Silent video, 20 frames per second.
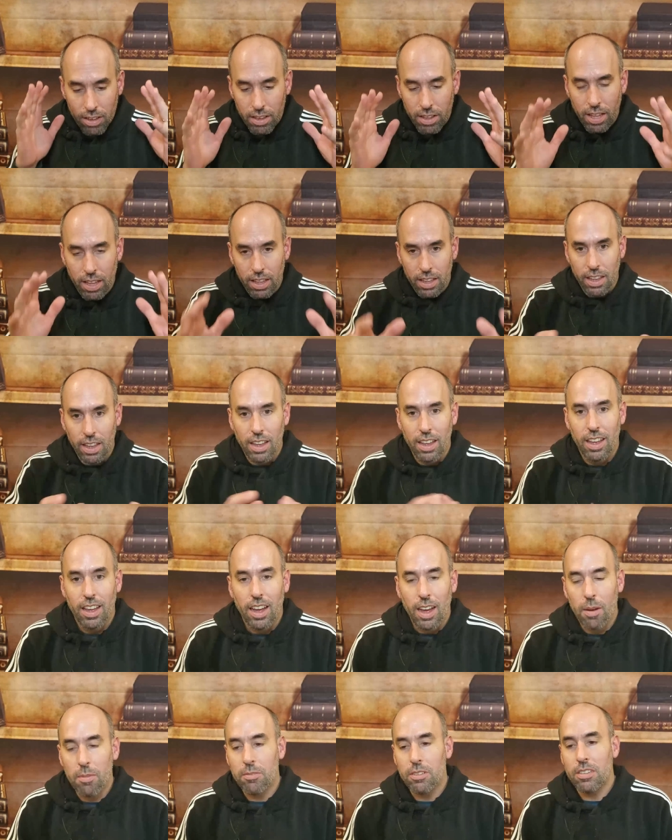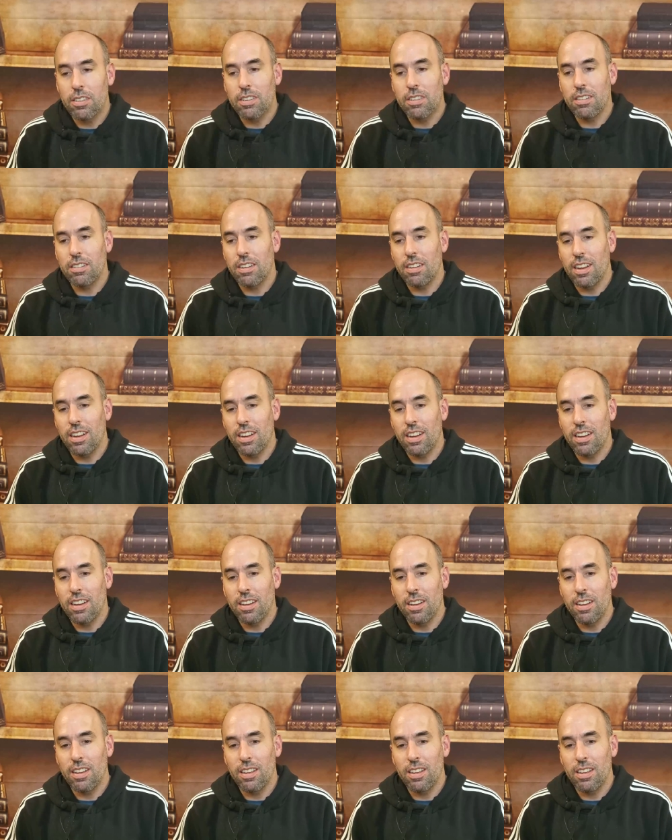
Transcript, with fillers: you, I'm just, uh,